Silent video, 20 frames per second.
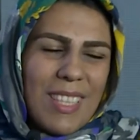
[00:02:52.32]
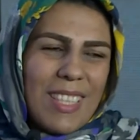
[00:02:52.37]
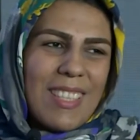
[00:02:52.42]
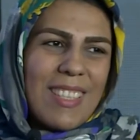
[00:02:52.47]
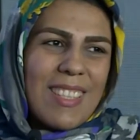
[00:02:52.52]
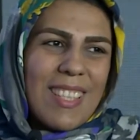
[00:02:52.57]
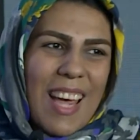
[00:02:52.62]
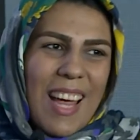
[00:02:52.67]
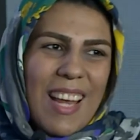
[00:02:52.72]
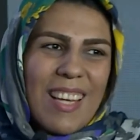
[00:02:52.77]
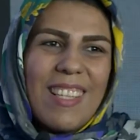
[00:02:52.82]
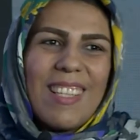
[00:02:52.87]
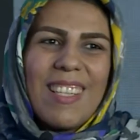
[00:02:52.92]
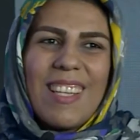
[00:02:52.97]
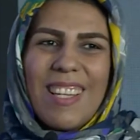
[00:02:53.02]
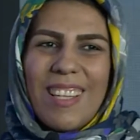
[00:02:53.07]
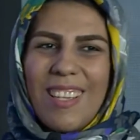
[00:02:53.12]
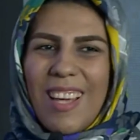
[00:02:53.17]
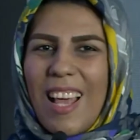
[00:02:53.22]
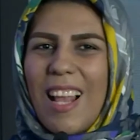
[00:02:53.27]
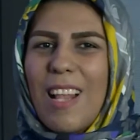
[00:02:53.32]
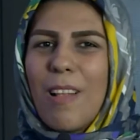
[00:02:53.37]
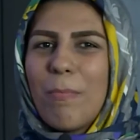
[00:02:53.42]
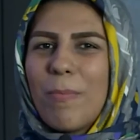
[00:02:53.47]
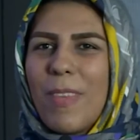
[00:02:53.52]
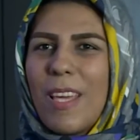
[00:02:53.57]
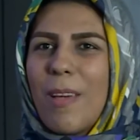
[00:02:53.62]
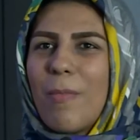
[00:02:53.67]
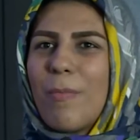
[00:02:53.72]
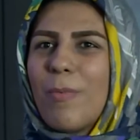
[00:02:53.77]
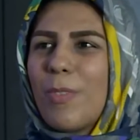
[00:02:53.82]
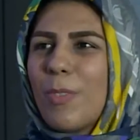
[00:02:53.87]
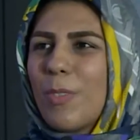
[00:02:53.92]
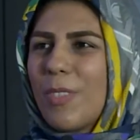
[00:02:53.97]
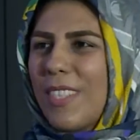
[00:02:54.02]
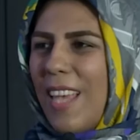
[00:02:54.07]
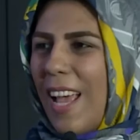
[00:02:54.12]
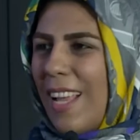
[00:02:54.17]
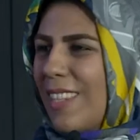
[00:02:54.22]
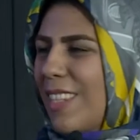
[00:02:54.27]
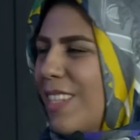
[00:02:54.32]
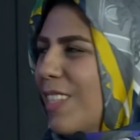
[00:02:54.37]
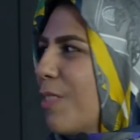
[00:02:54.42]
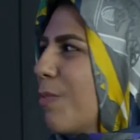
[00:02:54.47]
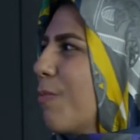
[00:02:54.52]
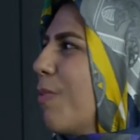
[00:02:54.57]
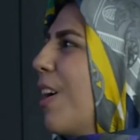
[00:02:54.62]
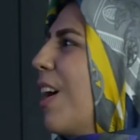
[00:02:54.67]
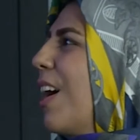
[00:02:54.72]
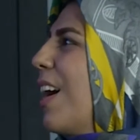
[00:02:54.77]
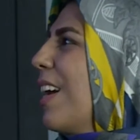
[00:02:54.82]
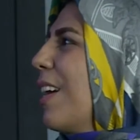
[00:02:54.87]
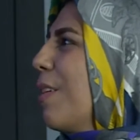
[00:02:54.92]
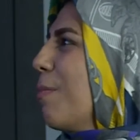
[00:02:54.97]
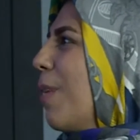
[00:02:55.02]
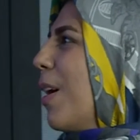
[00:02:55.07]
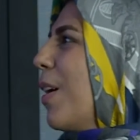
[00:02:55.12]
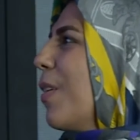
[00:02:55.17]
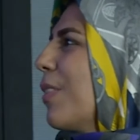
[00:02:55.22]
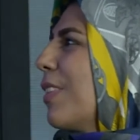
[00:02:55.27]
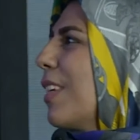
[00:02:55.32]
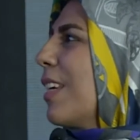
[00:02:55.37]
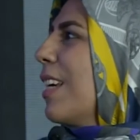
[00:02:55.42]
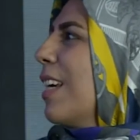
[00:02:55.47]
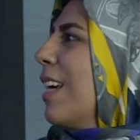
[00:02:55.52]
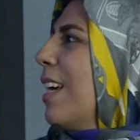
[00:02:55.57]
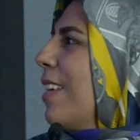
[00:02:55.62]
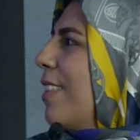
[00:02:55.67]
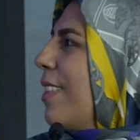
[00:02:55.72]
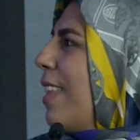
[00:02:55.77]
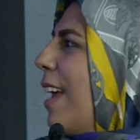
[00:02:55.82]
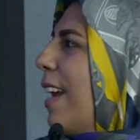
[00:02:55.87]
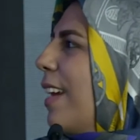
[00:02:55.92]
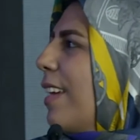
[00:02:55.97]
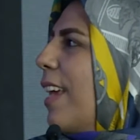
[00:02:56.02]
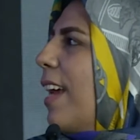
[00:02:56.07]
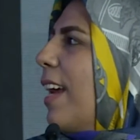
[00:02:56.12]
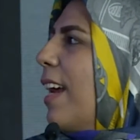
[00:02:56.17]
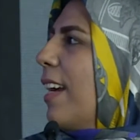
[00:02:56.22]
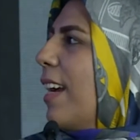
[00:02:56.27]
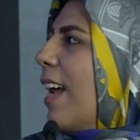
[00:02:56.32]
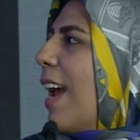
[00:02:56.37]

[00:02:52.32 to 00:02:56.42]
can help them to satisfy about their care.